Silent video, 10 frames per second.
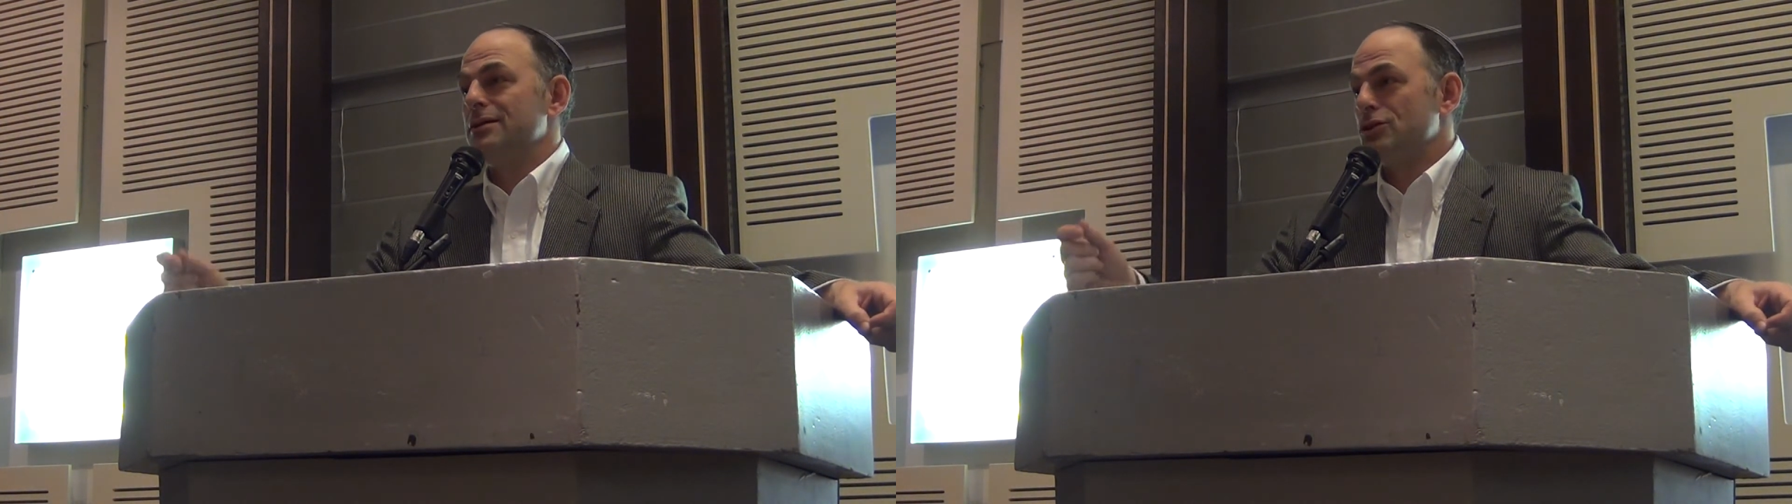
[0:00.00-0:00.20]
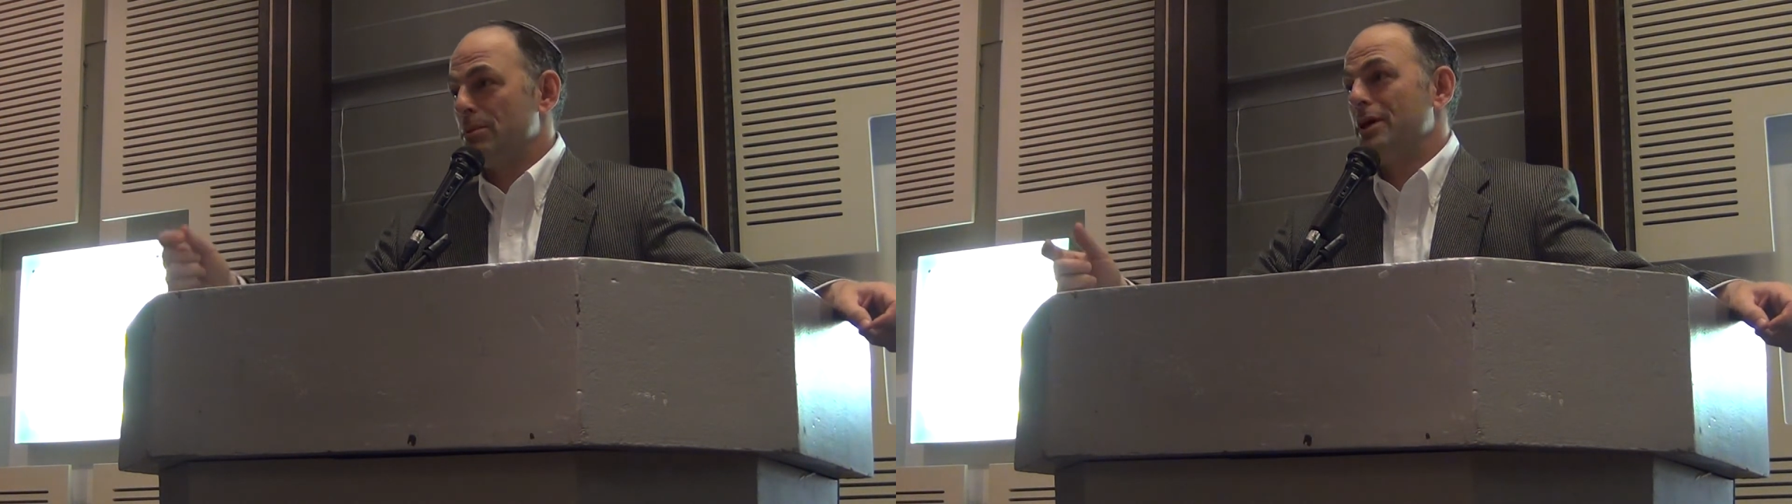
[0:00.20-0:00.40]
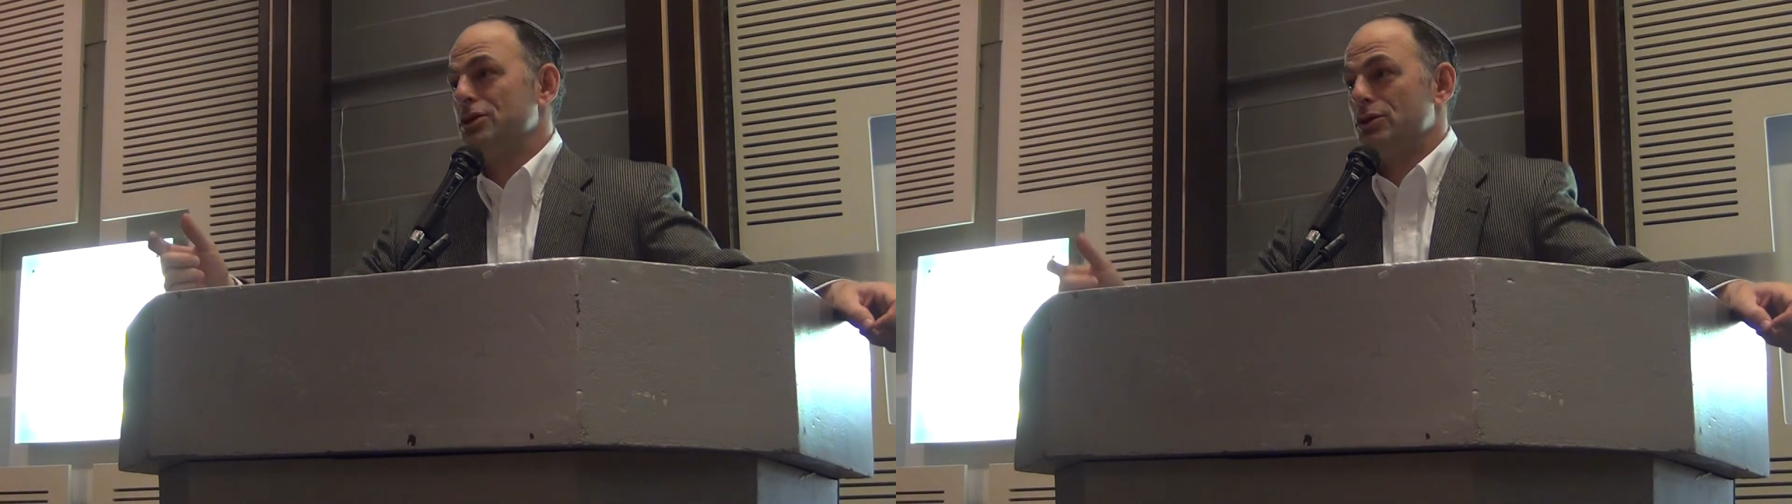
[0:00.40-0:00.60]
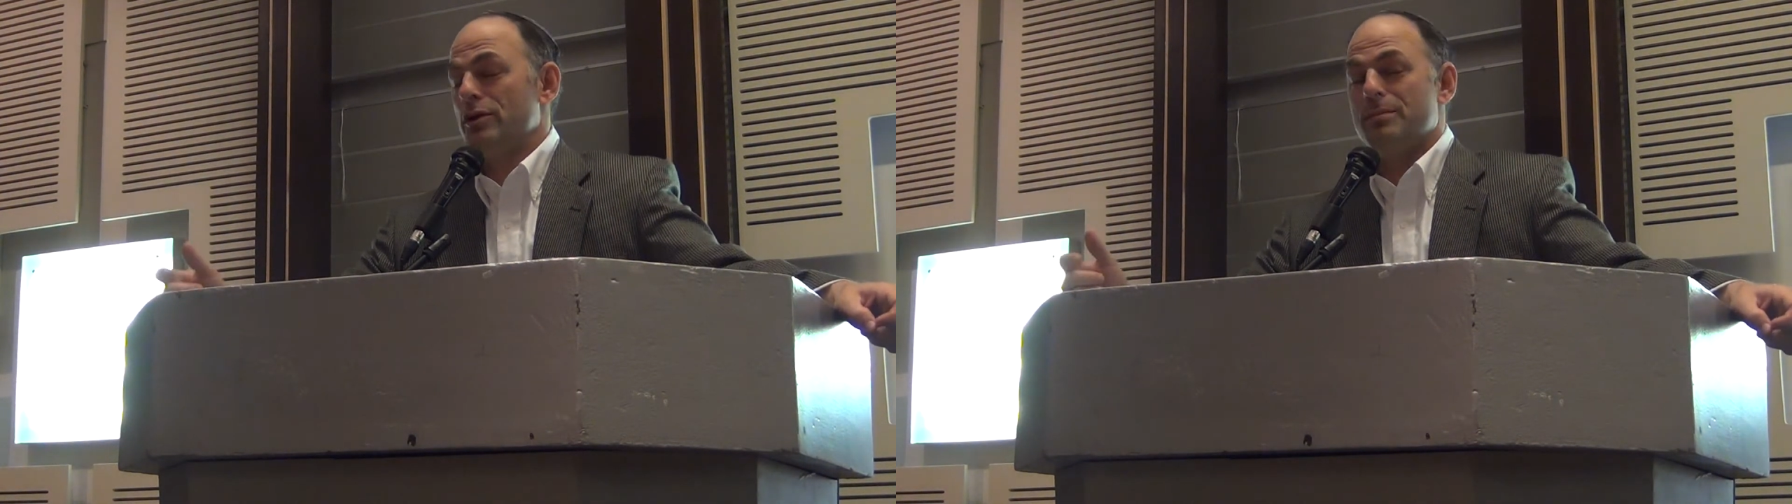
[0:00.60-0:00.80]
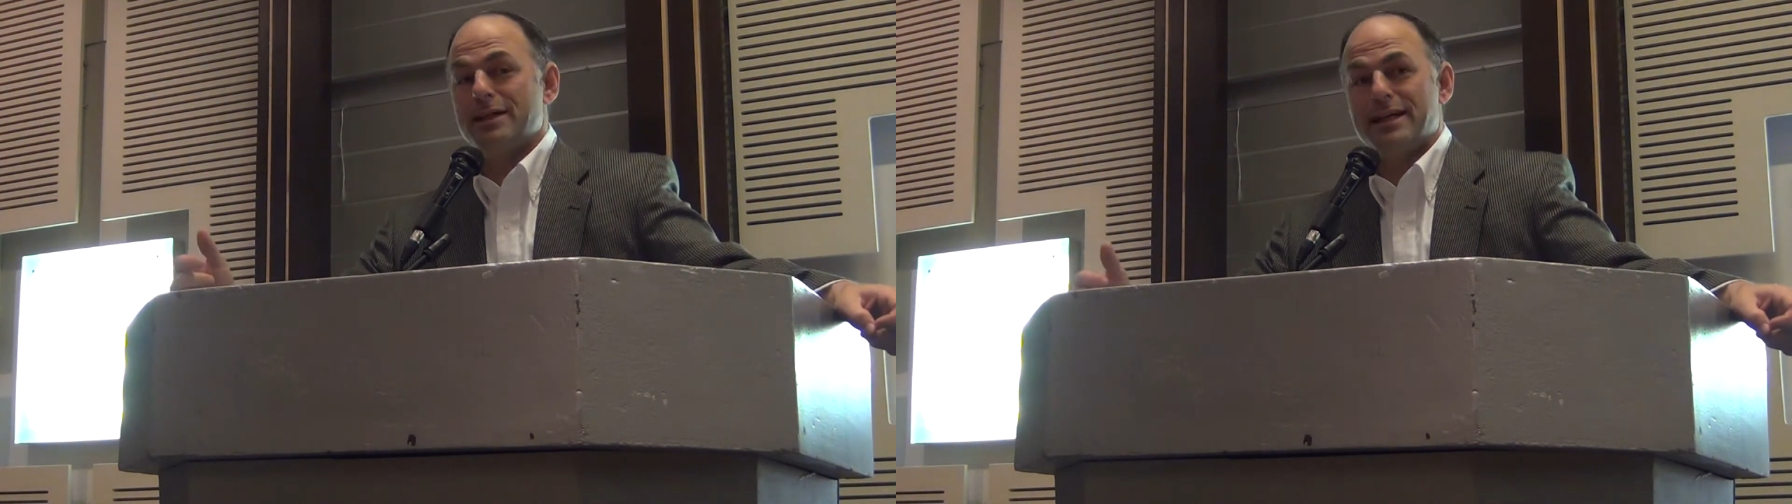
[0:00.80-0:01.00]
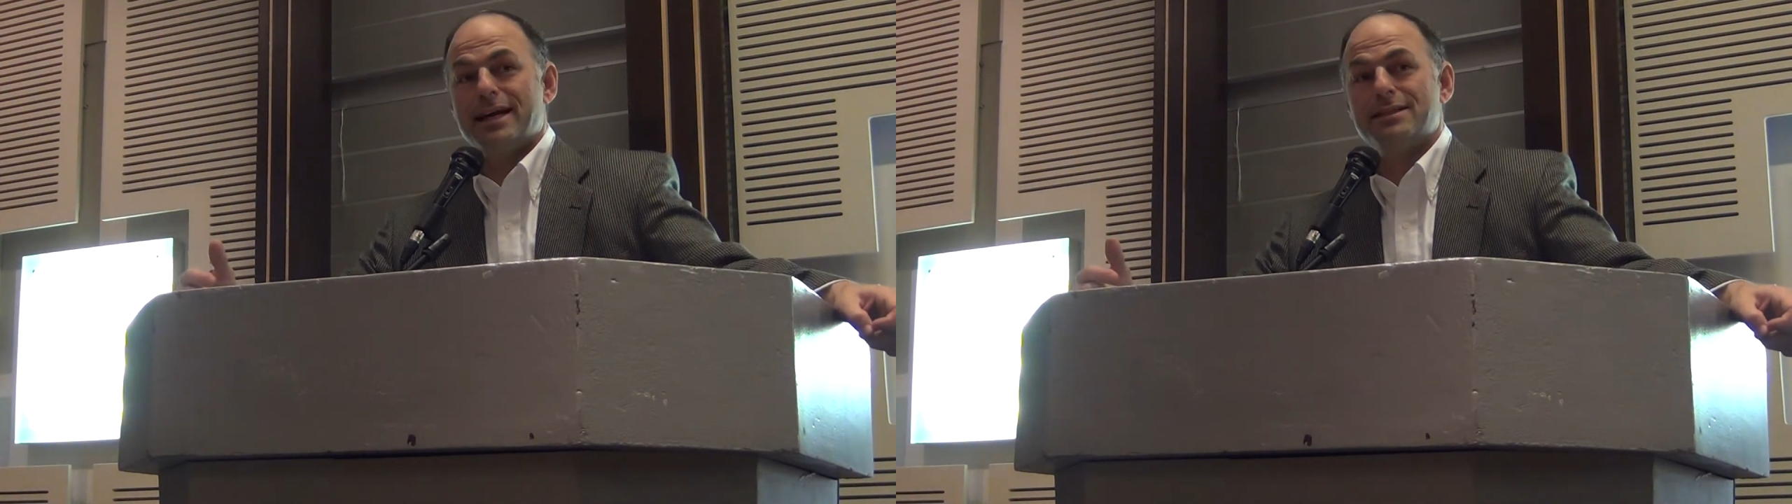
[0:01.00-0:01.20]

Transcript: So much so that my dad